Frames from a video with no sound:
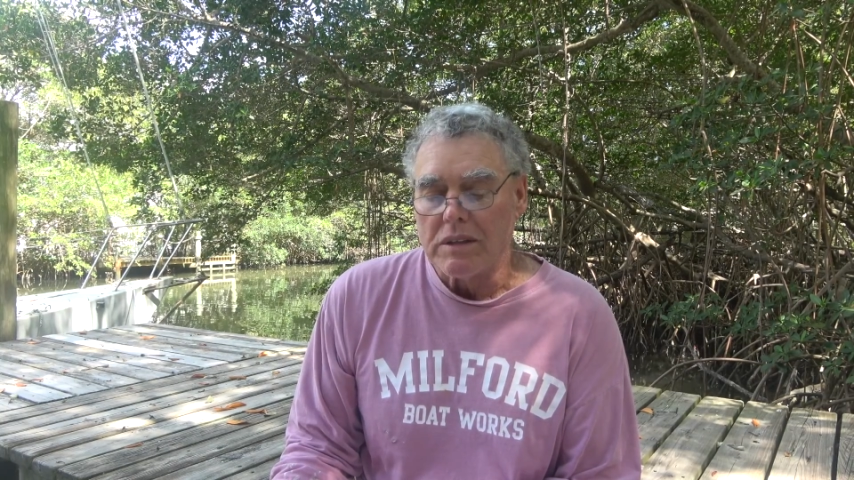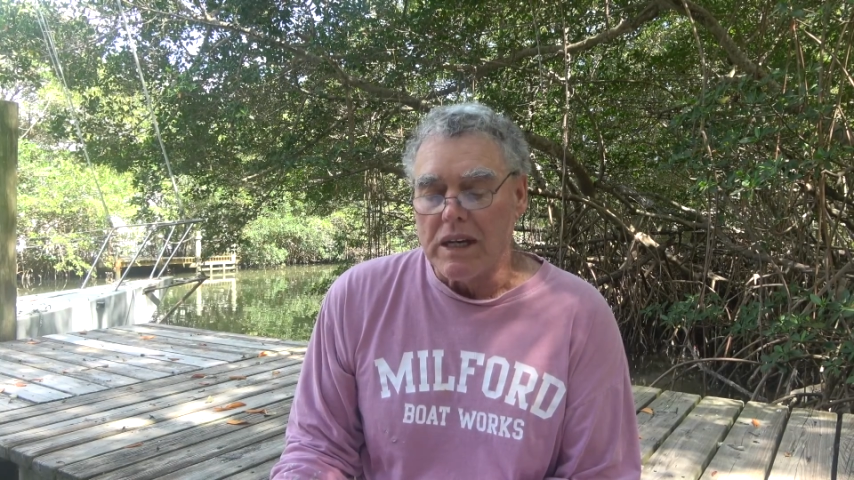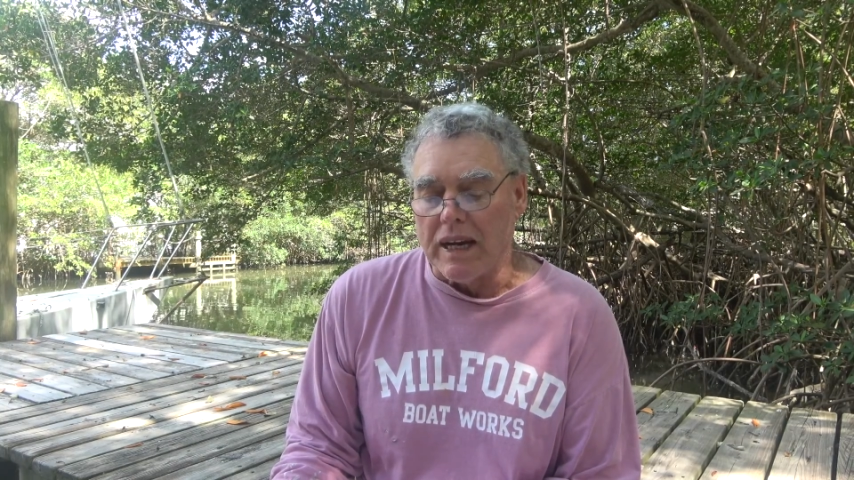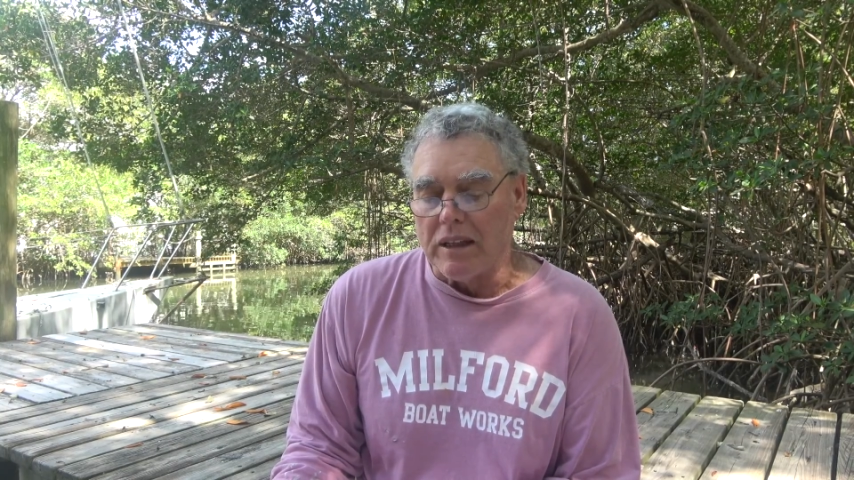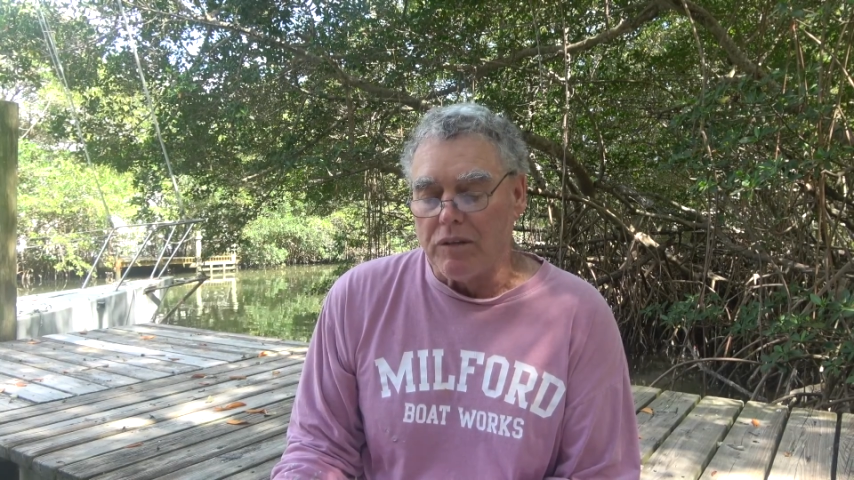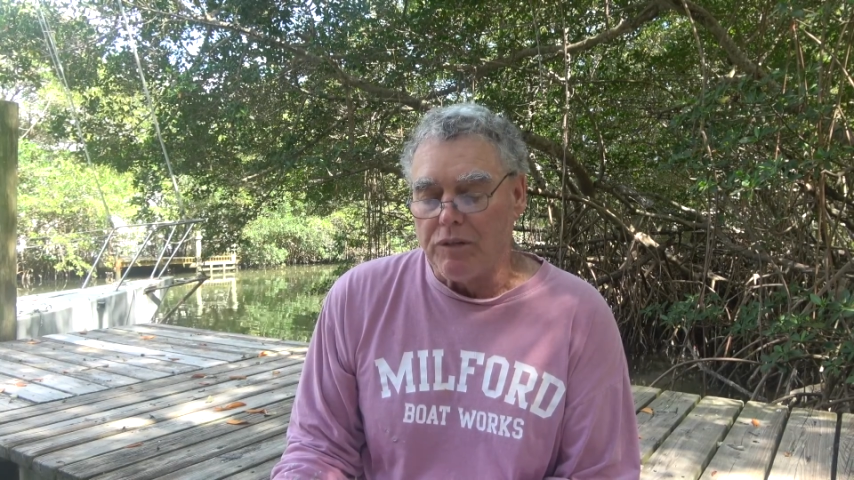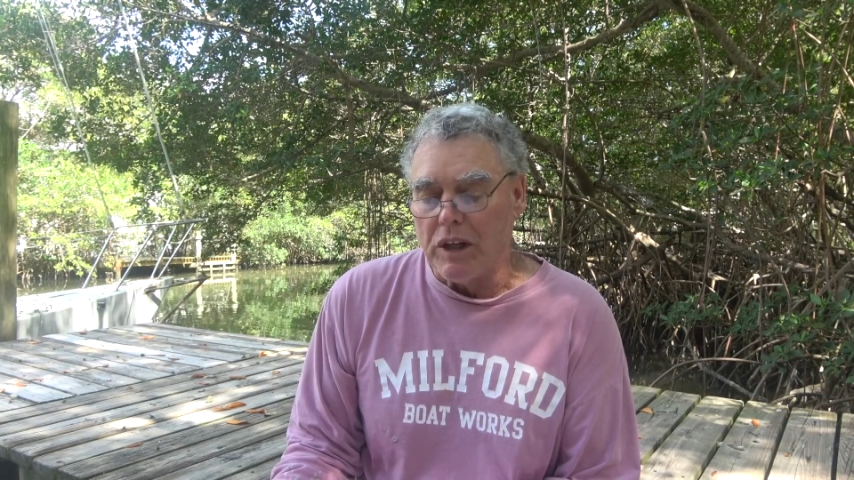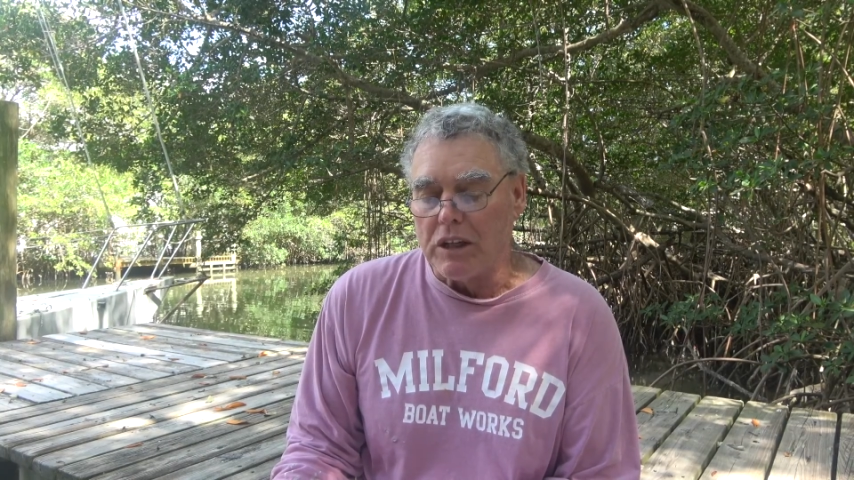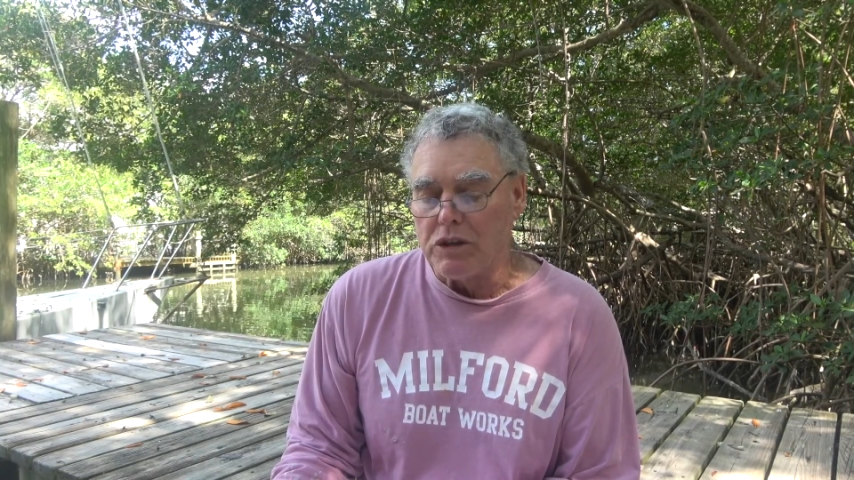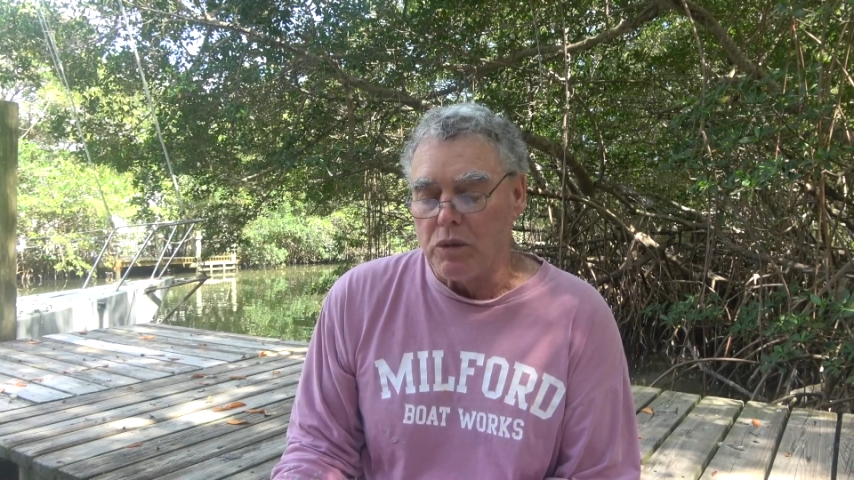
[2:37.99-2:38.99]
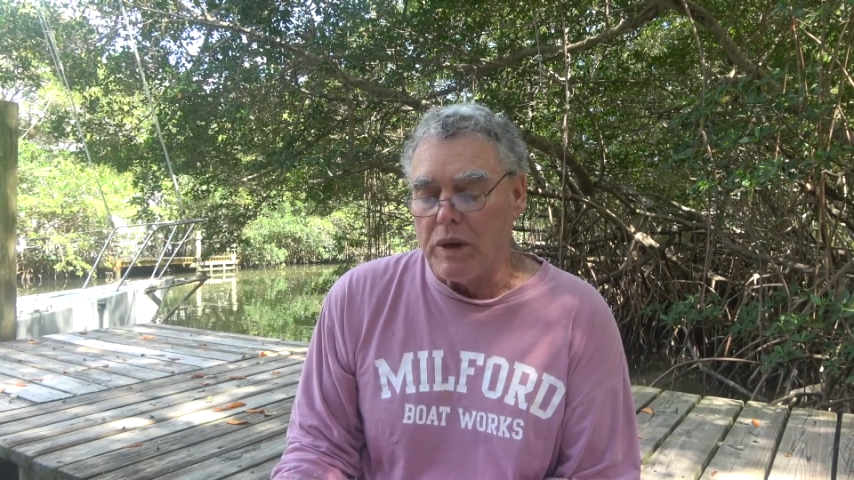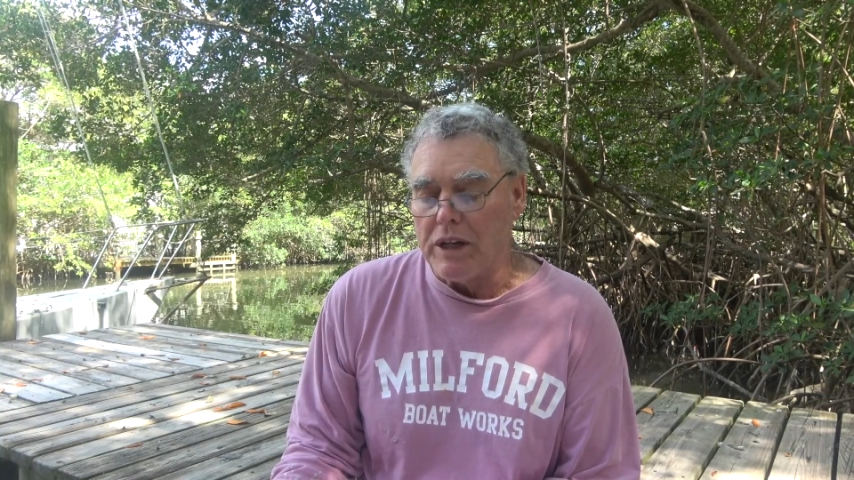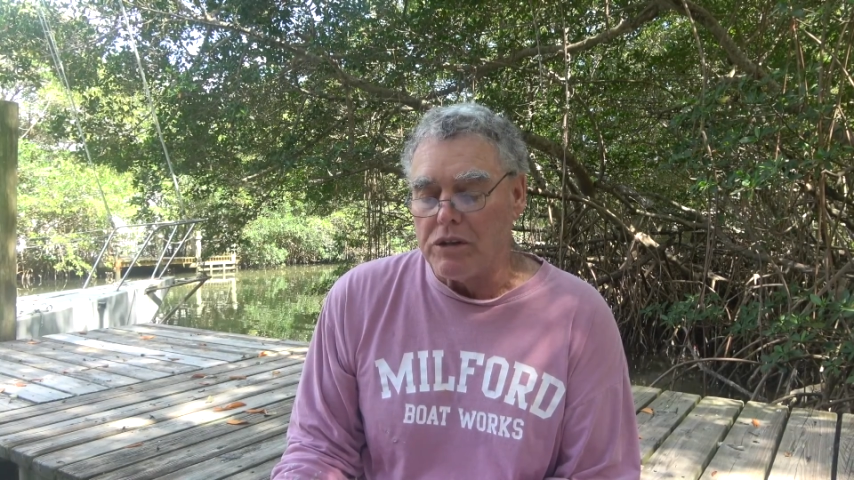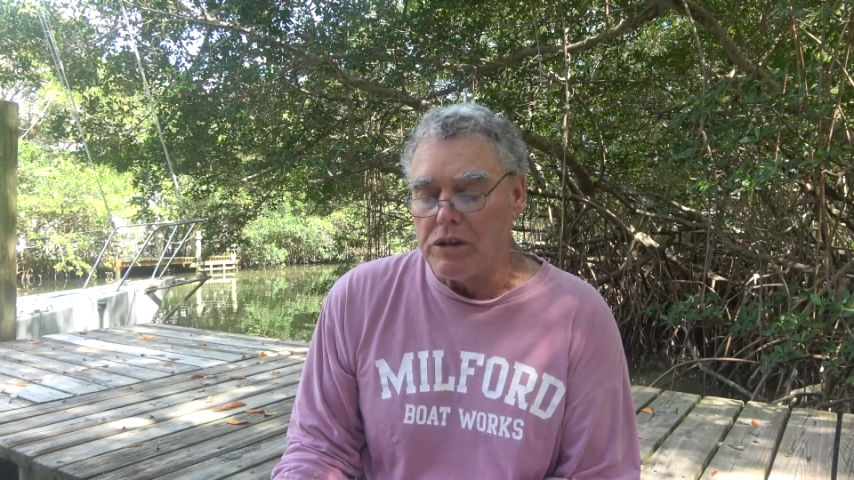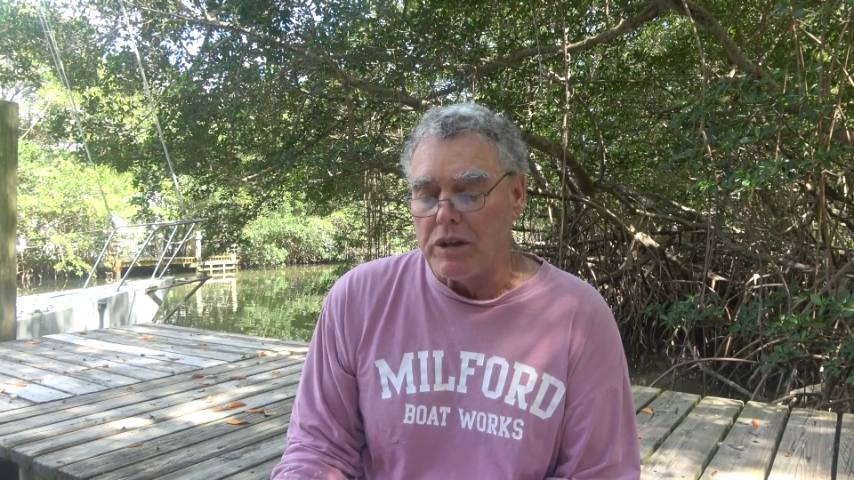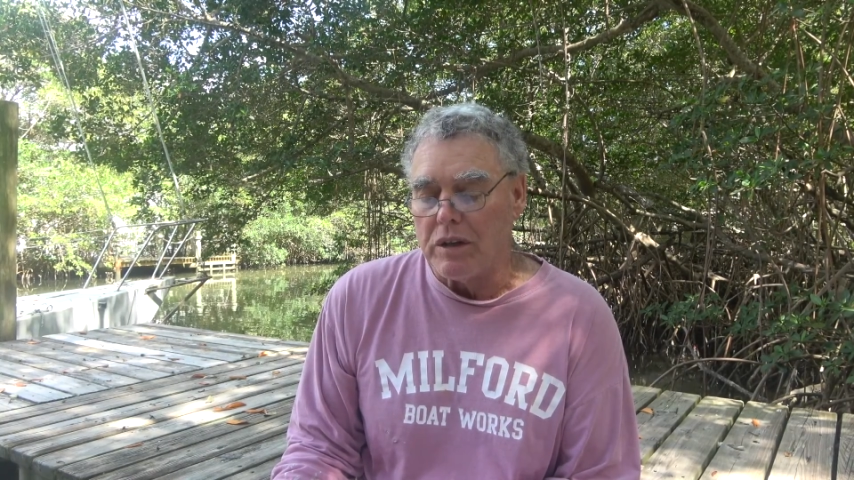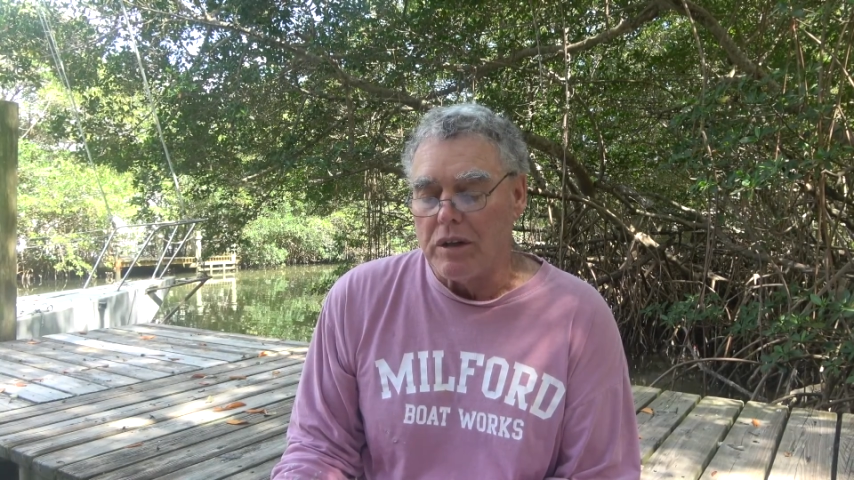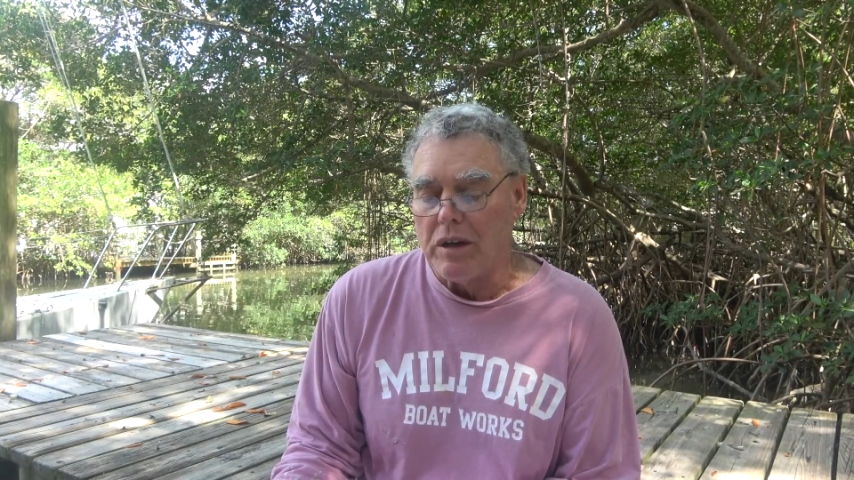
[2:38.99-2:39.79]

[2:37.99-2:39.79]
tidal fluctuation,